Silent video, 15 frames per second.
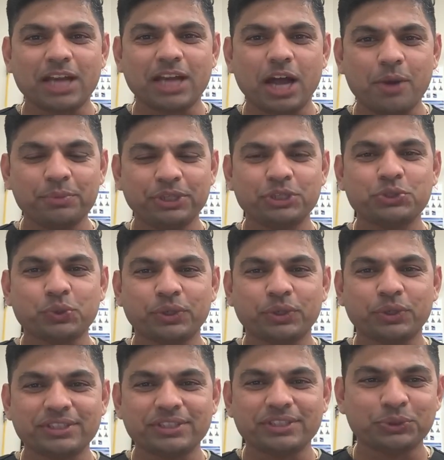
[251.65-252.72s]
How many joints in
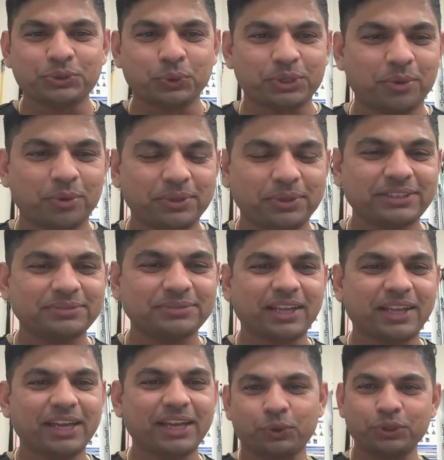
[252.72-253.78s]
the shoulder complex?
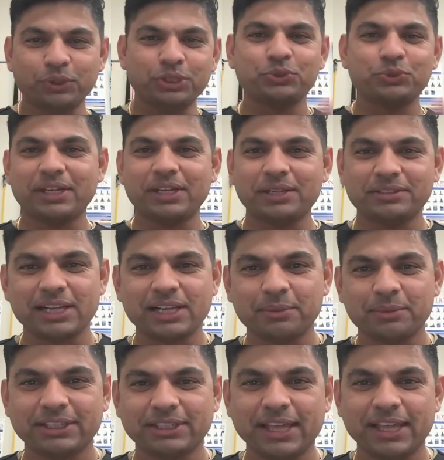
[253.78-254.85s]
Okay, you don't need to tell me
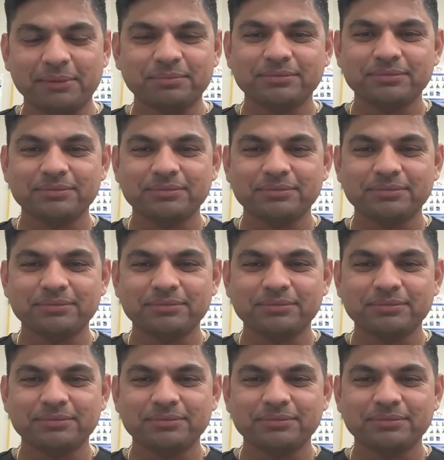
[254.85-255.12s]
the name,